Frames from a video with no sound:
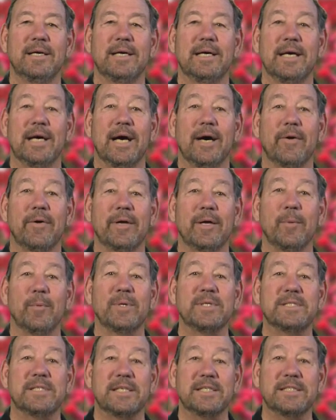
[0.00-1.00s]
how it
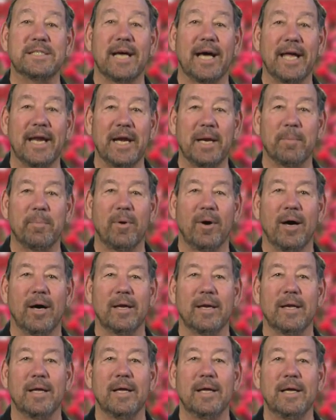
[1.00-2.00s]
was decided
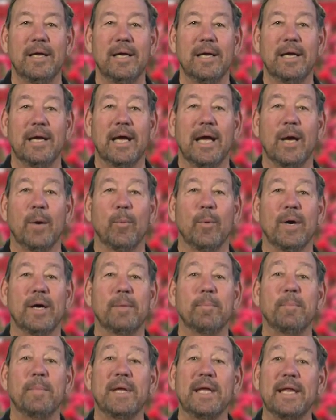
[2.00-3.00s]
upon, and
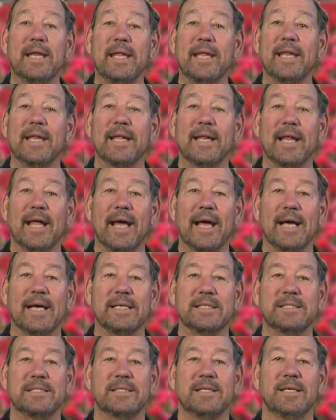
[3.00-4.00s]
what meaning it
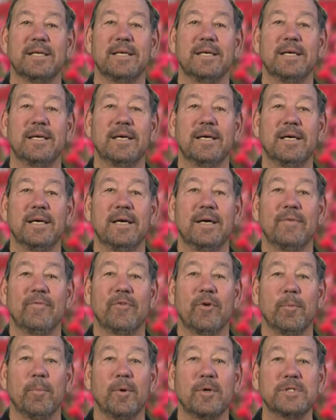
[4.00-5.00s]
has?
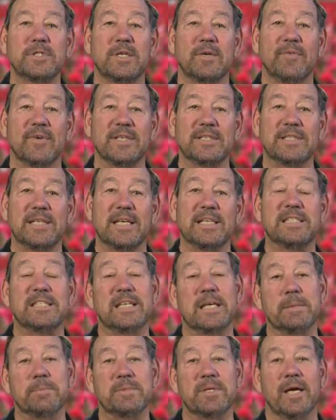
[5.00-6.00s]
For most of us, it
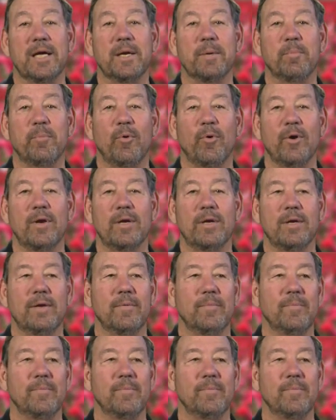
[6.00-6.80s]
seems unimportant.